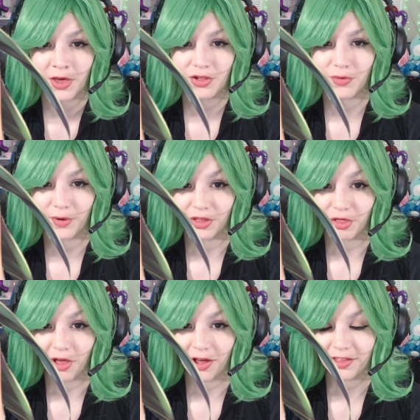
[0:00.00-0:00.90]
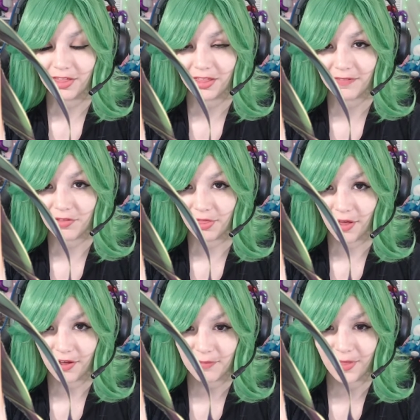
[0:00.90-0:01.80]
She wears a long-sleeved,
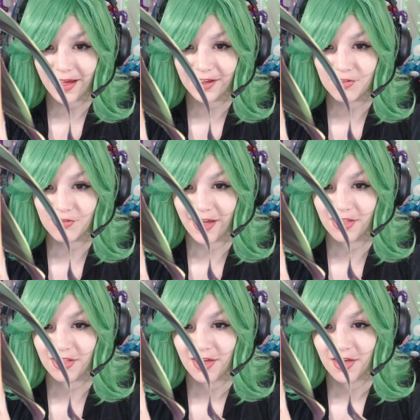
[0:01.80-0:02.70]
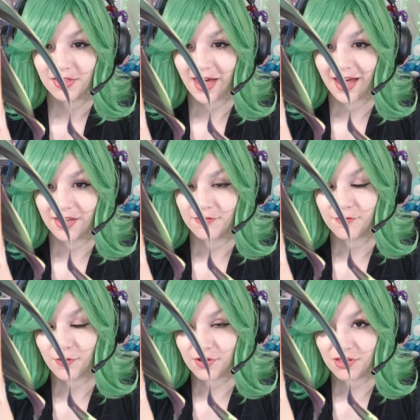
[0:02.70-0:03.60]
long black dress that has
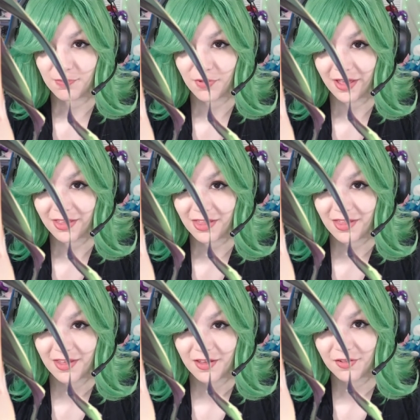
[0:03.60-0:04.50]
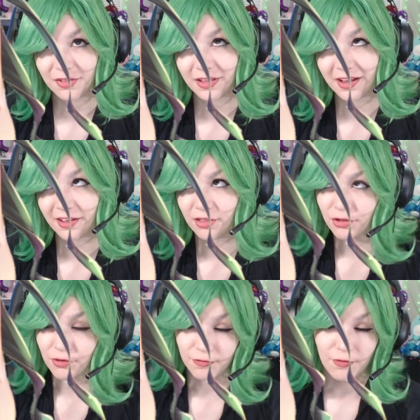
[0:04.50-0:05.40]
4 splits, leading
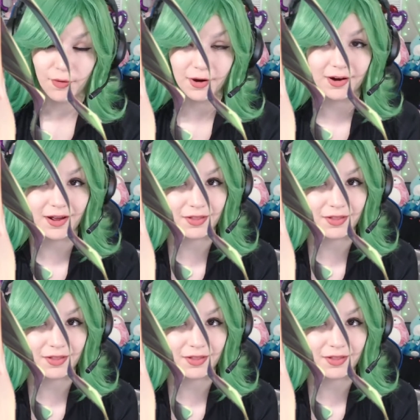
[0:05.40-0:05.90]
to 4